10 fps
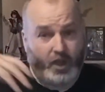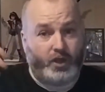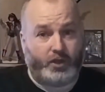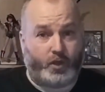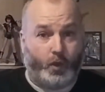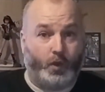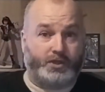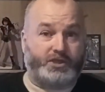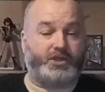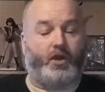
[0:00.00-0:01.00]
the
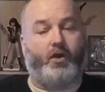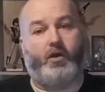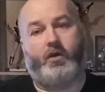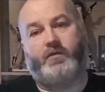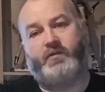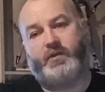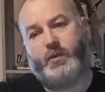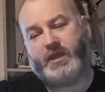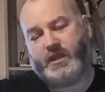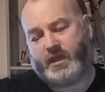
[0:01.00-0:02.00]
course of the
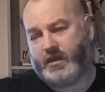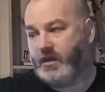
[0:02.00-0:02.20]
week